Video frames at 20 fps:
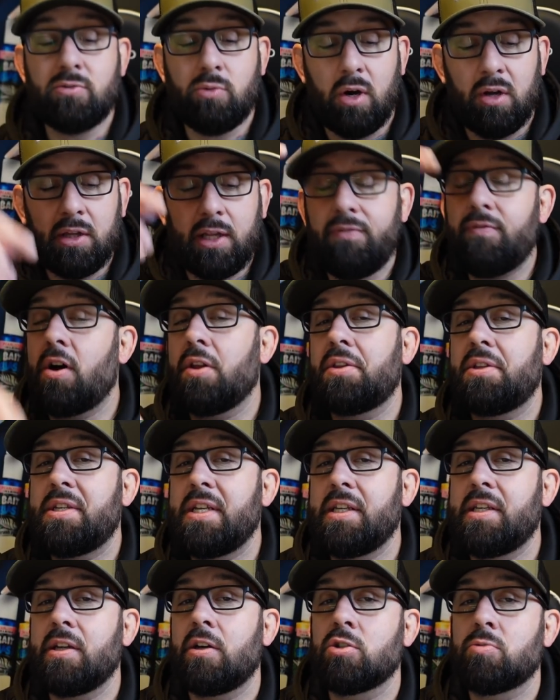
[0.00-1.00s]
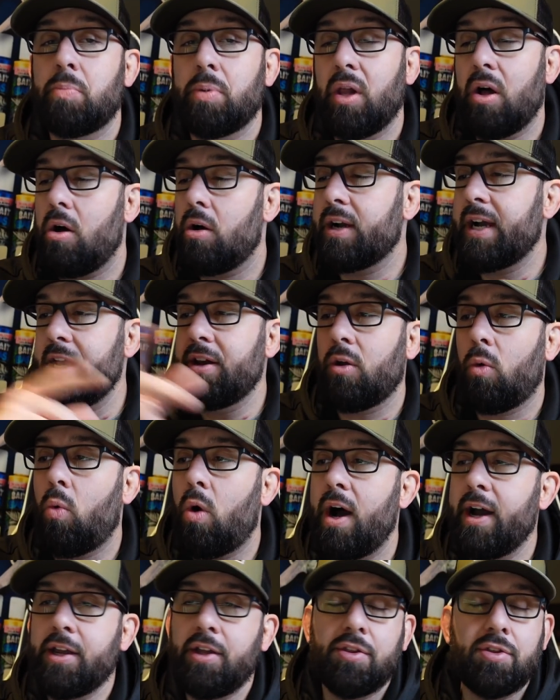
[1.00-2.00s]
So I'll leave all the details below. I'll kind of
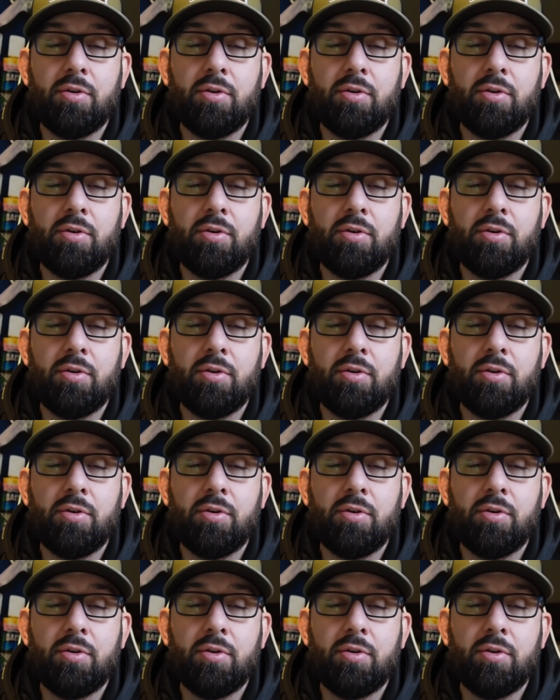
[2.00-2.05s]
walk you